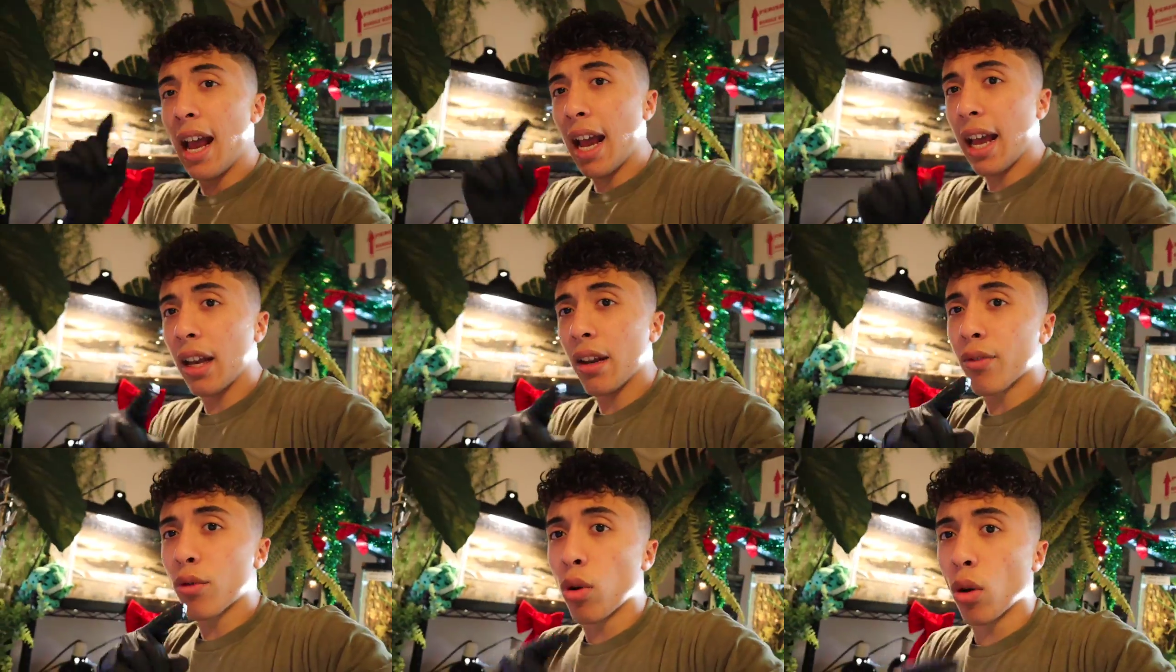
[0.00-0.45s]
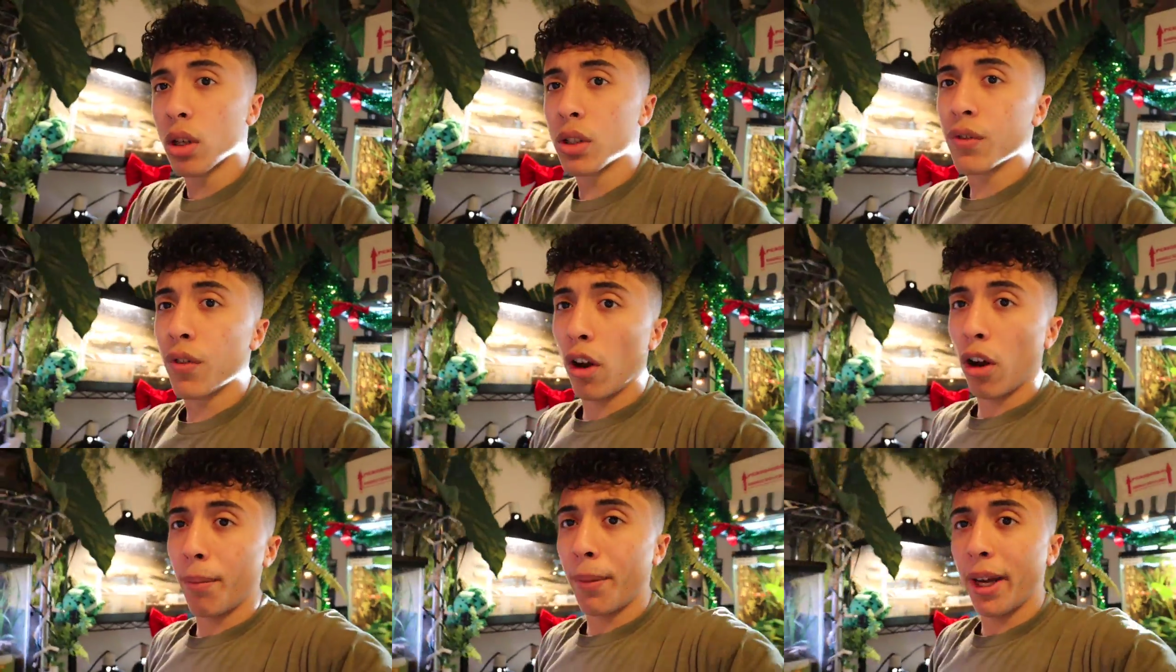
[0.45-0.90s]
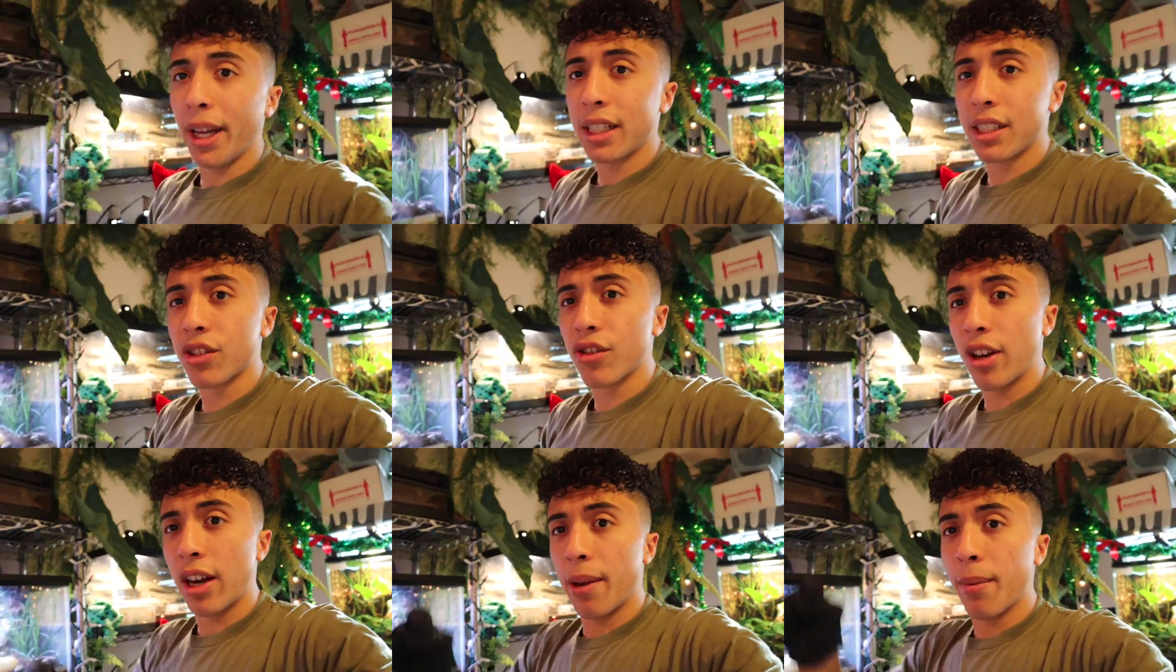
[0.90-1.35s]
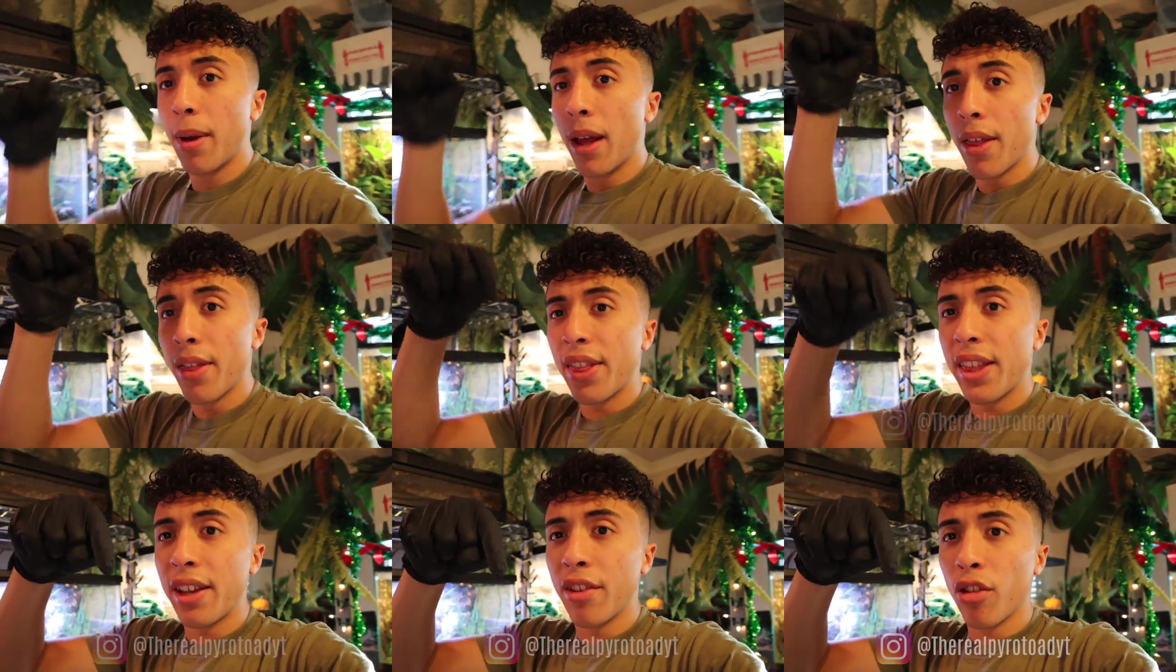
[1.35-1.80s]
And of course, follow my Instagram,
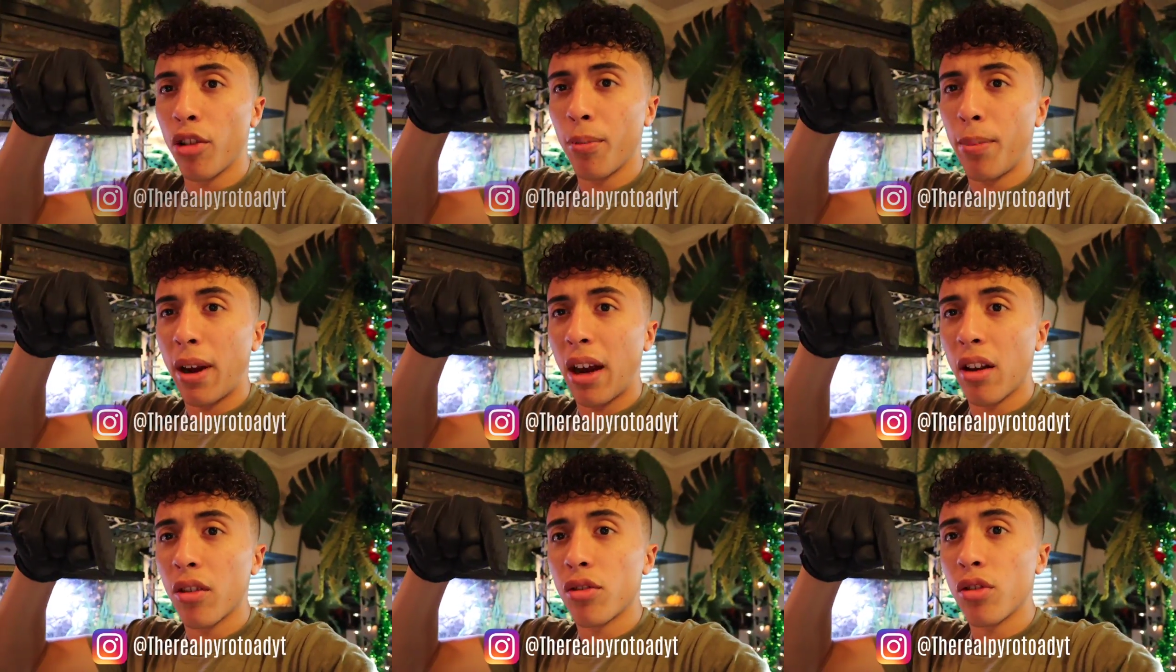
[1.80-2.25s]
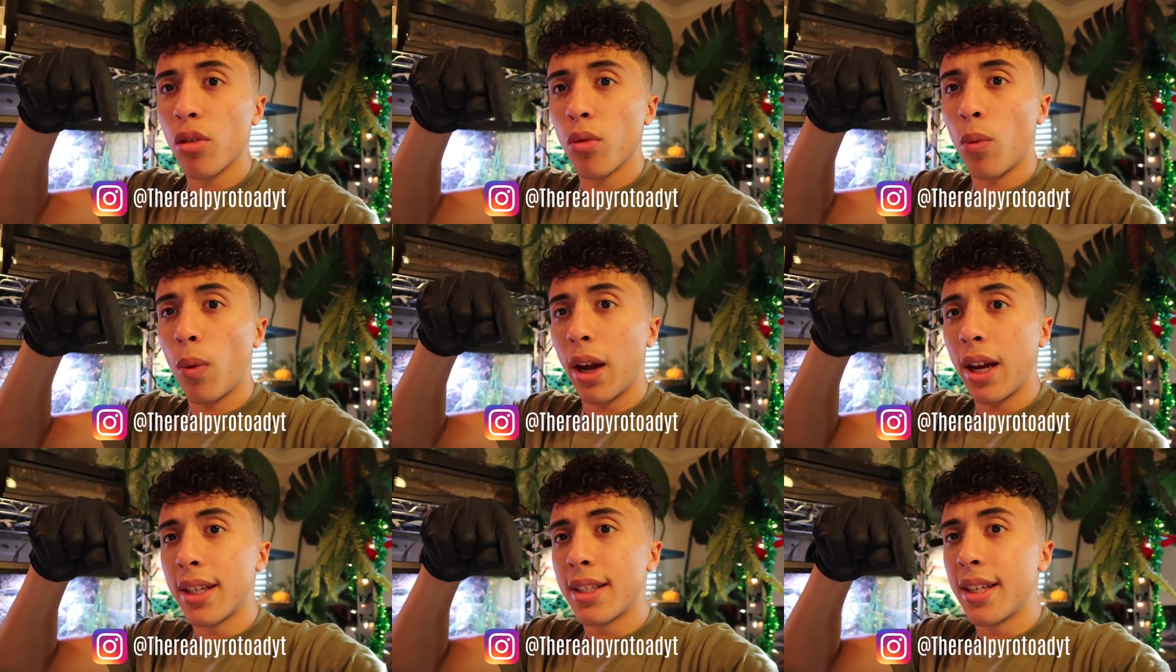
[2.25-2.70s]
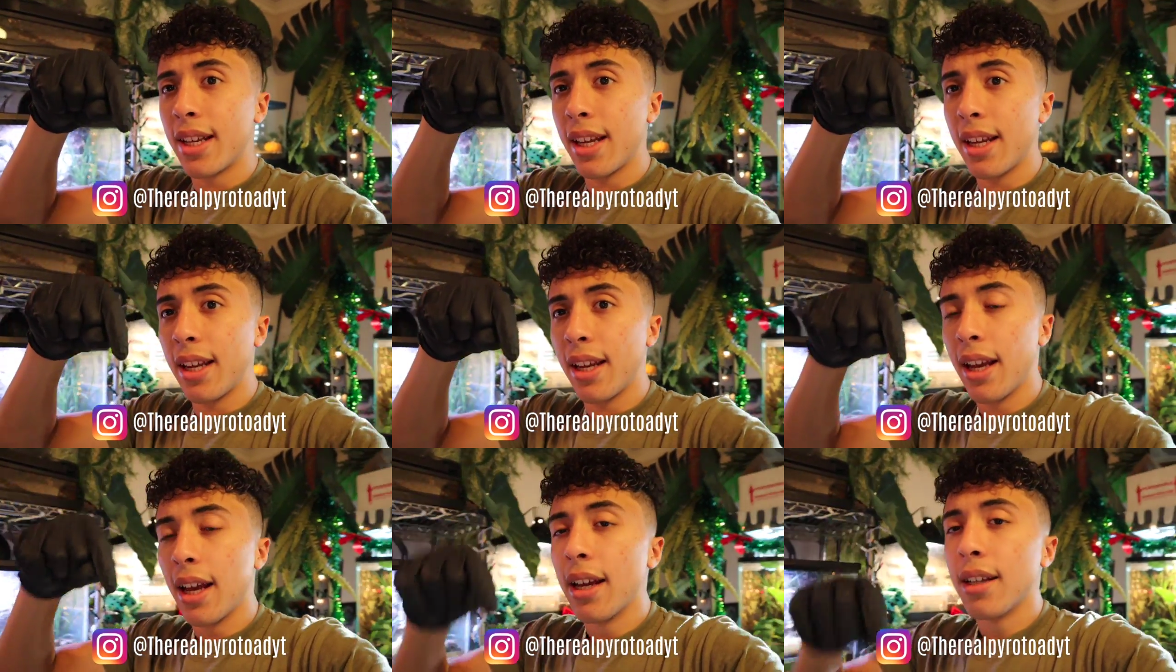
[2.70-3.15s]
TheRealPirateToadYT,